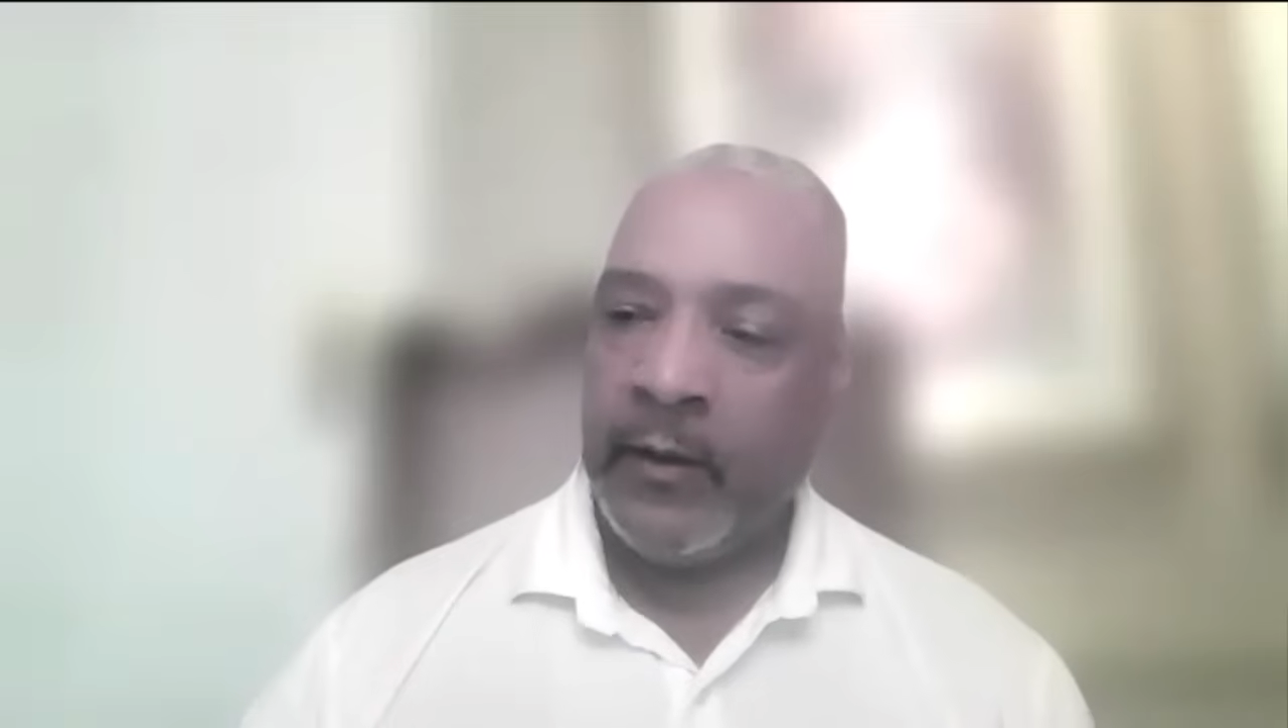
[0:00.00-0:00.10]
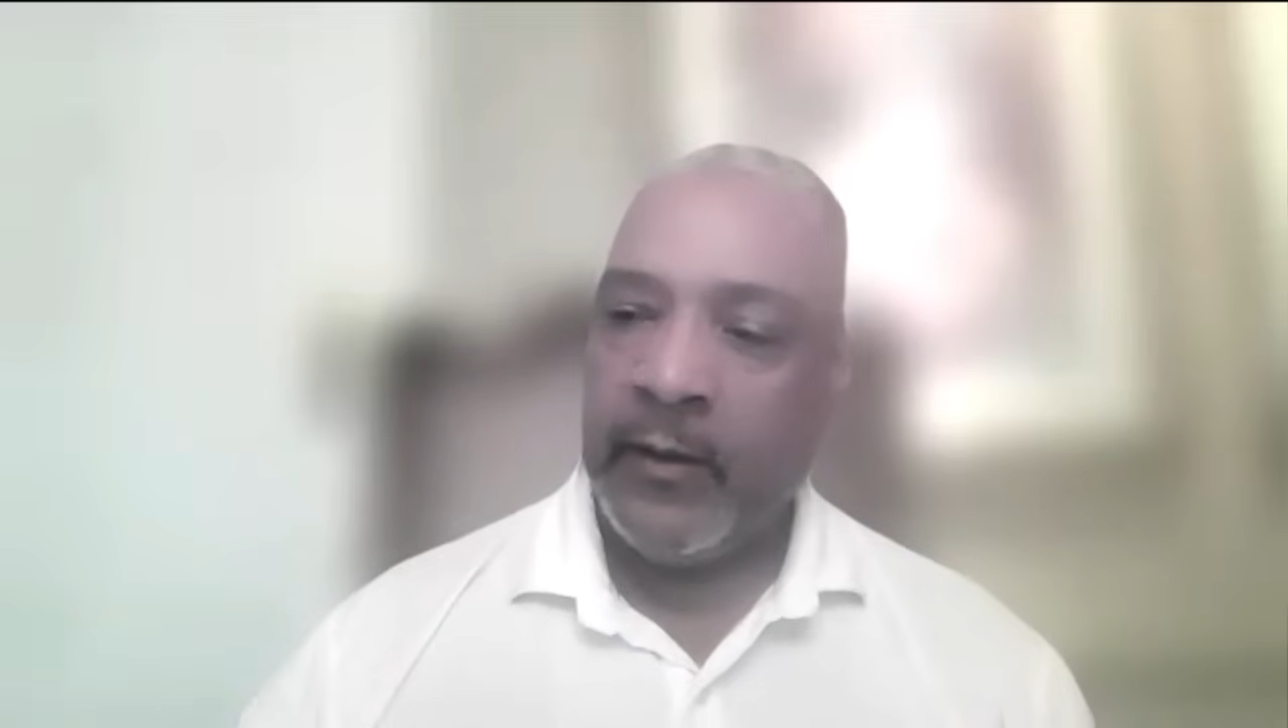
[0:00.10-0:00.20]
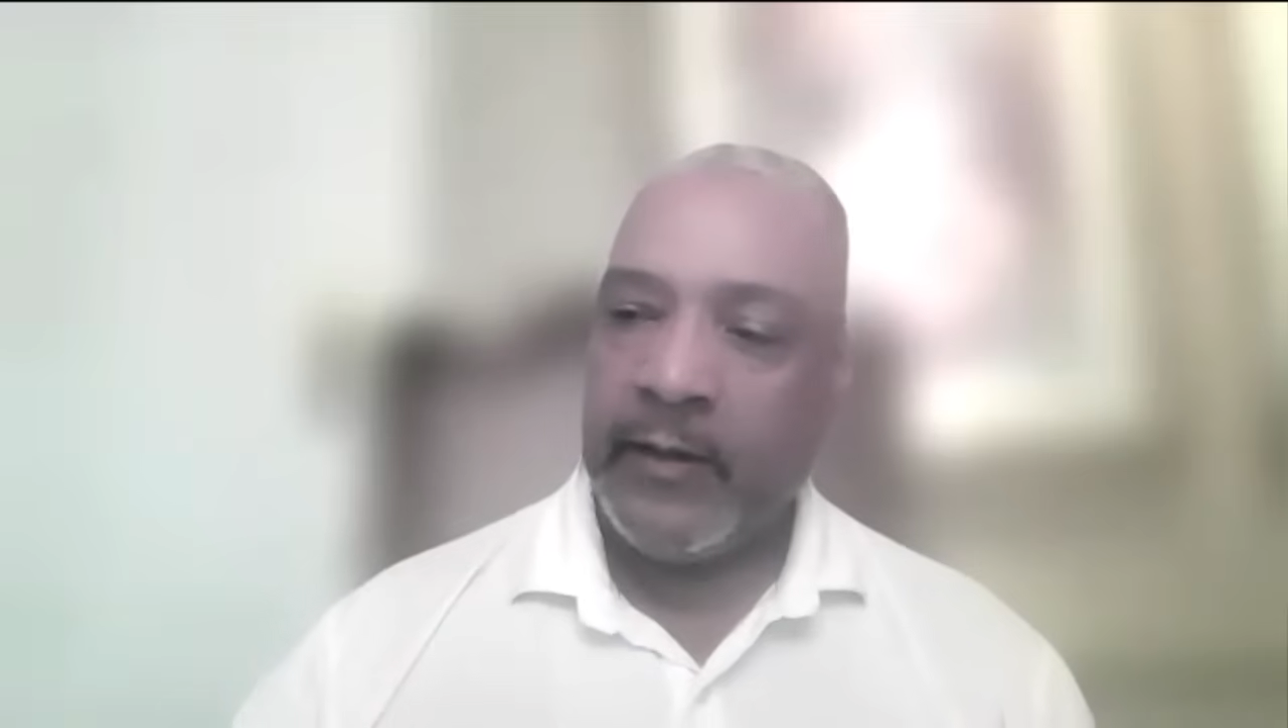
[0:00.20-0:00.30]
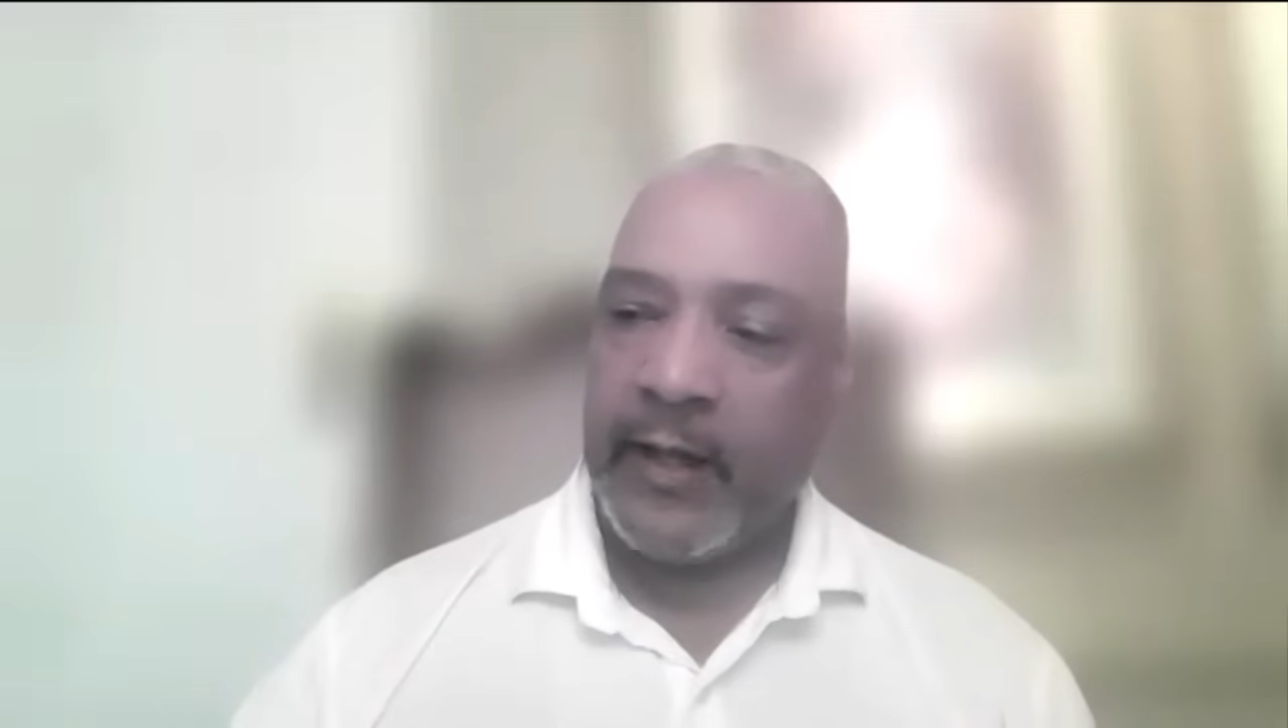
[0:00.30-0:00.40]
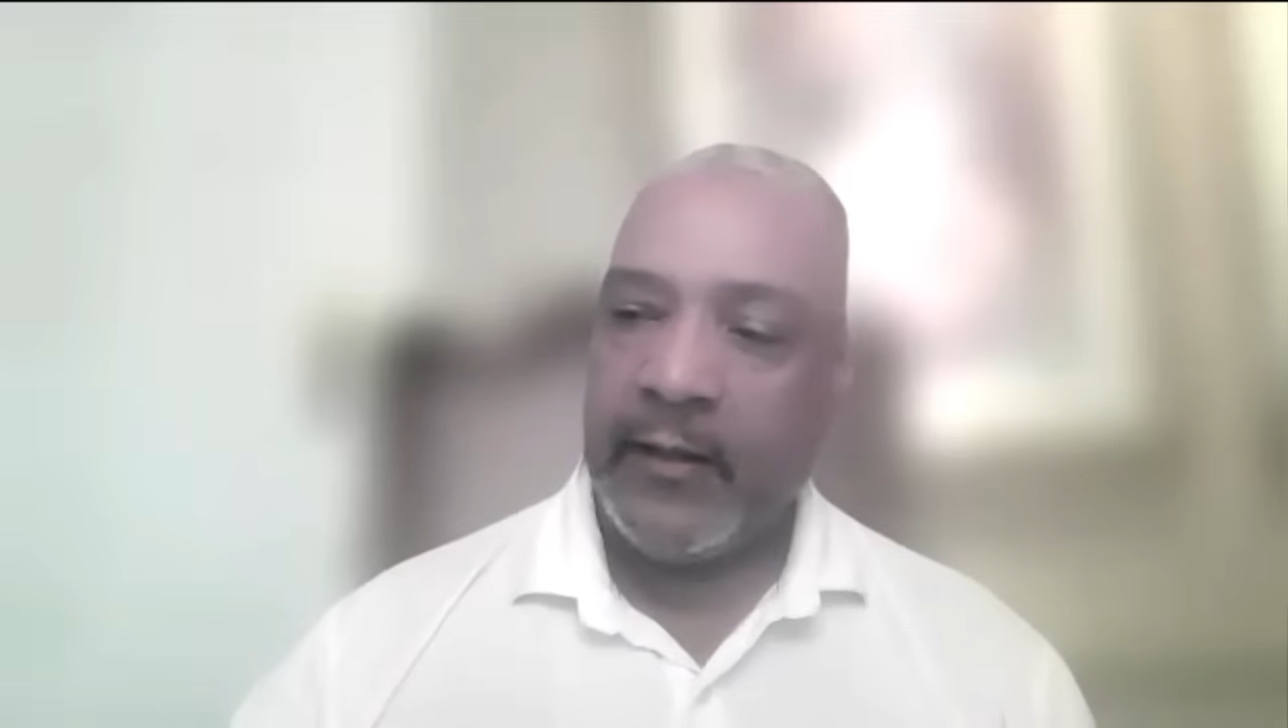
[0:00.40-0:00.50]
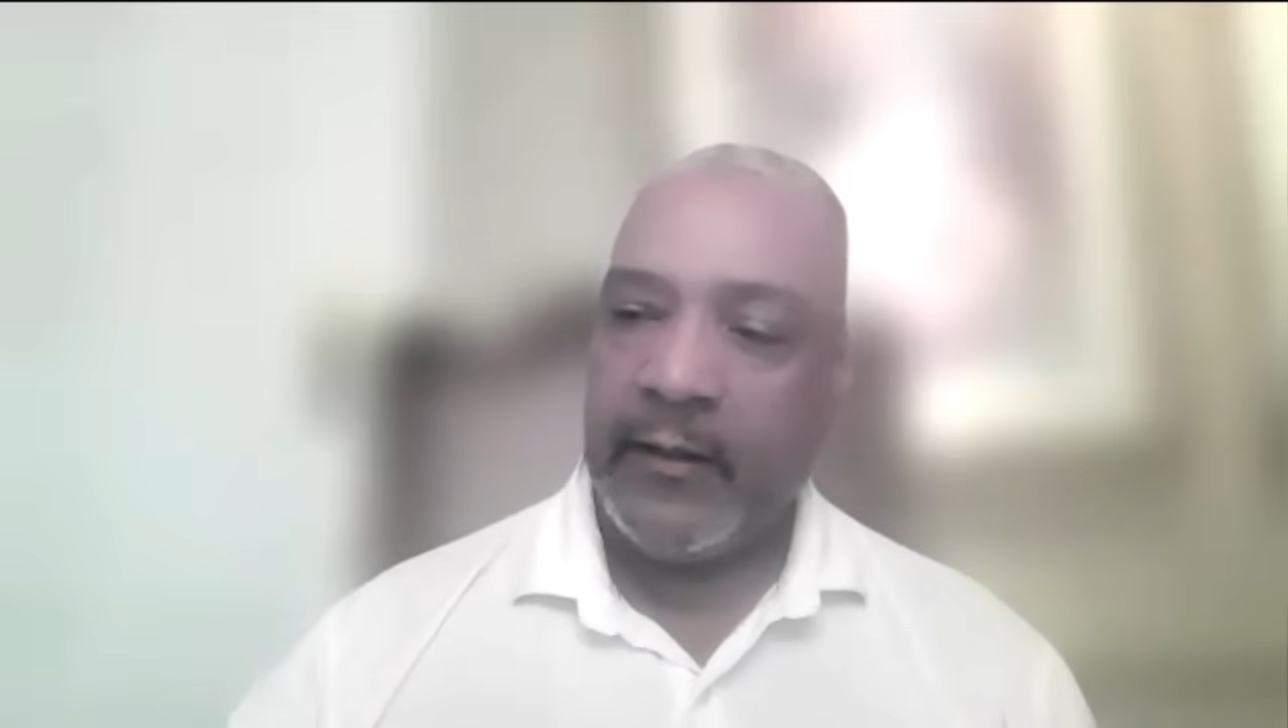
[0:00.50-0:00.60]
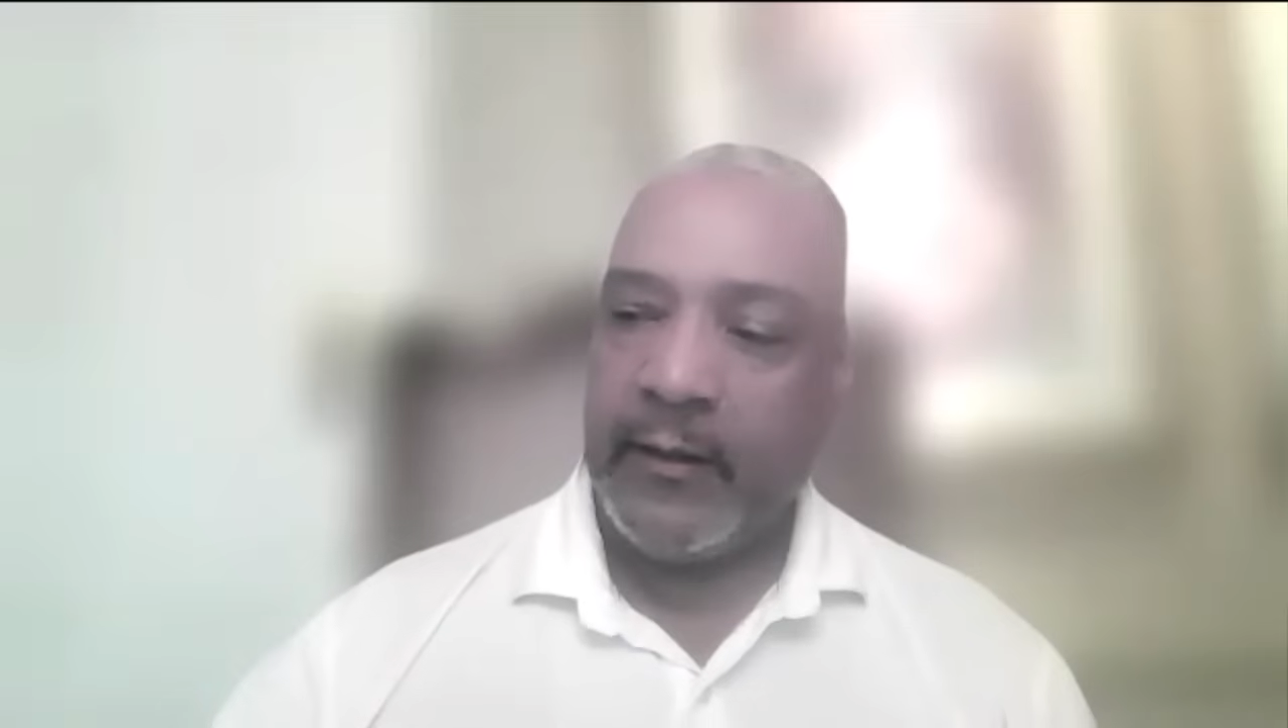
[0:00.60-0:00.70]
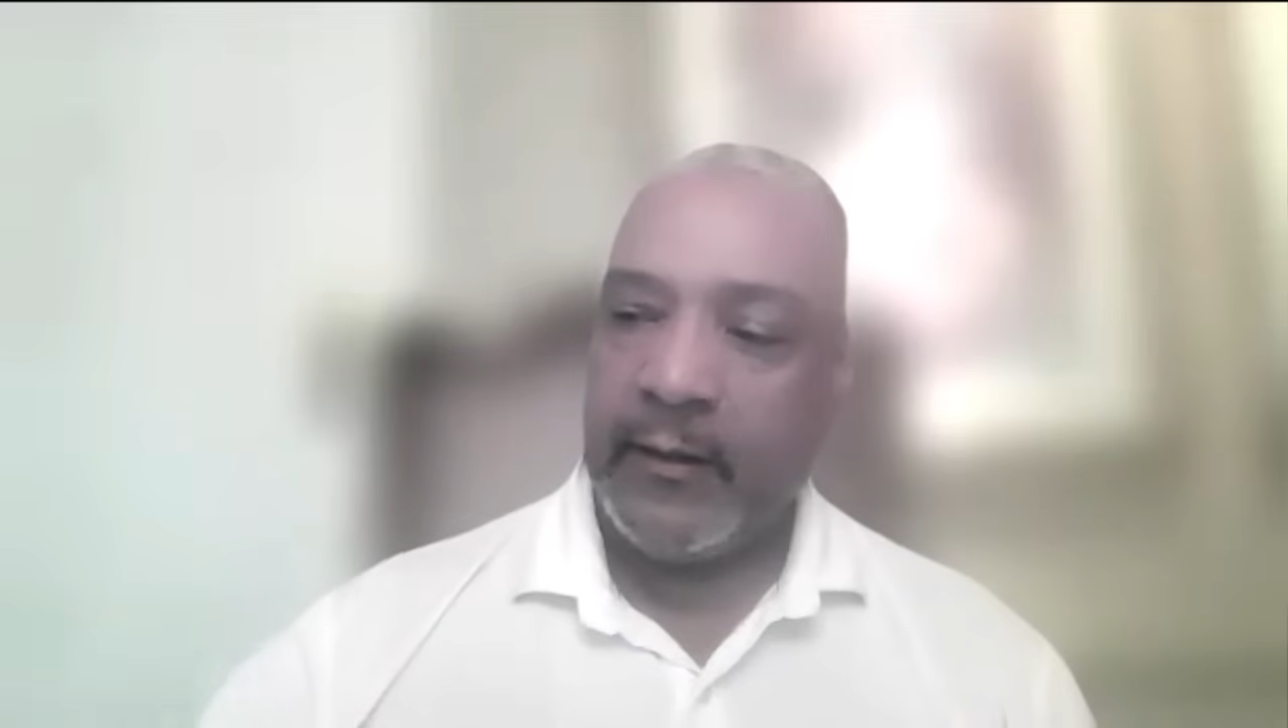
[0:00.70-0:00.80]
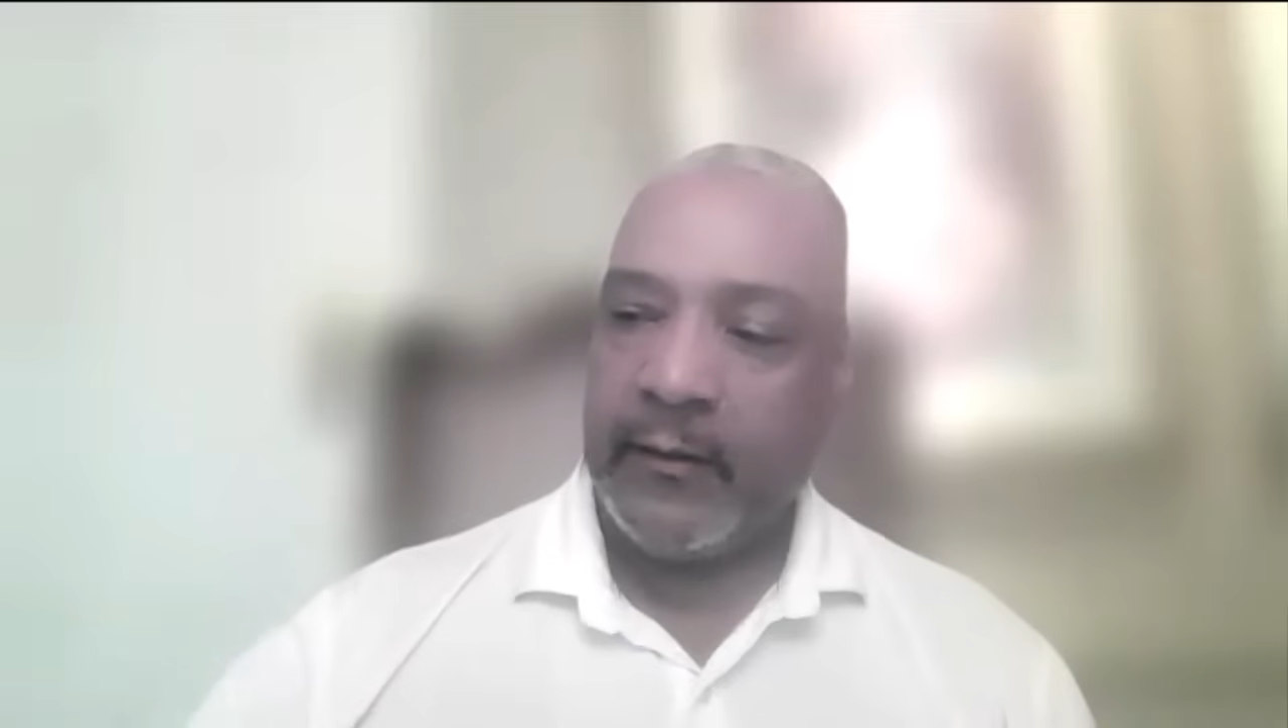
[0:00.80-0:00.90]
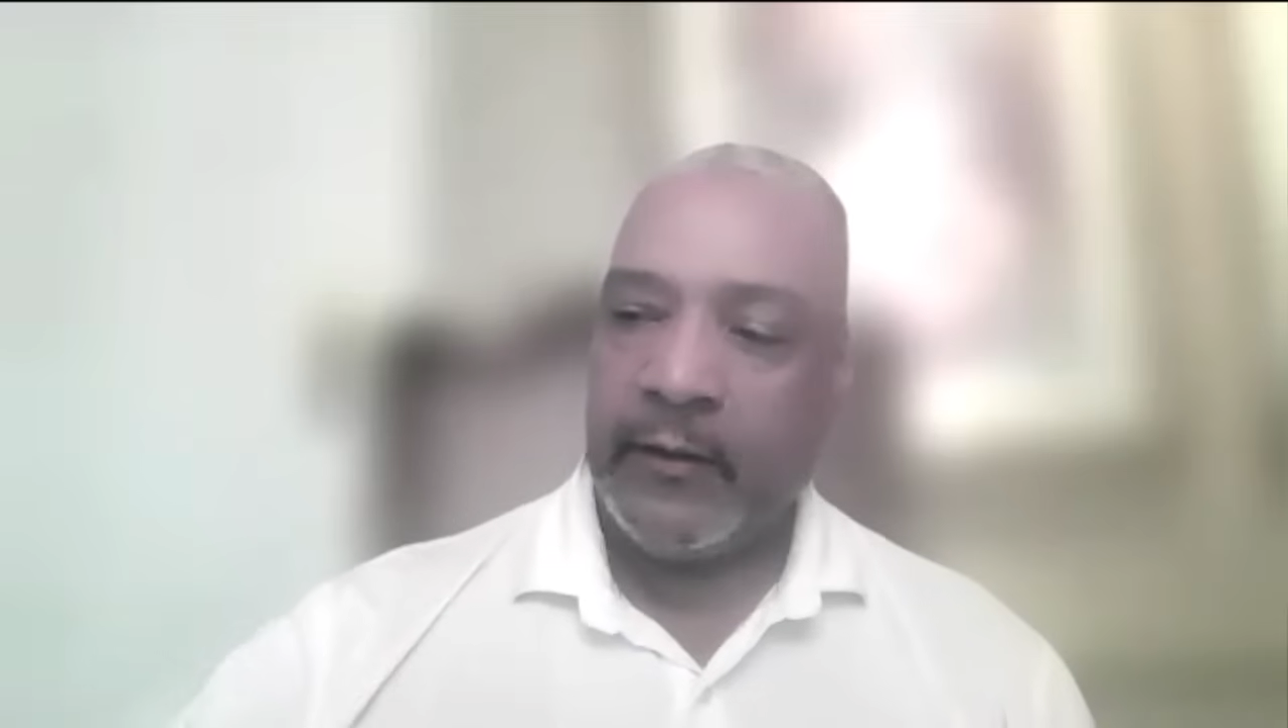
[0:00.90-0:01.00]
than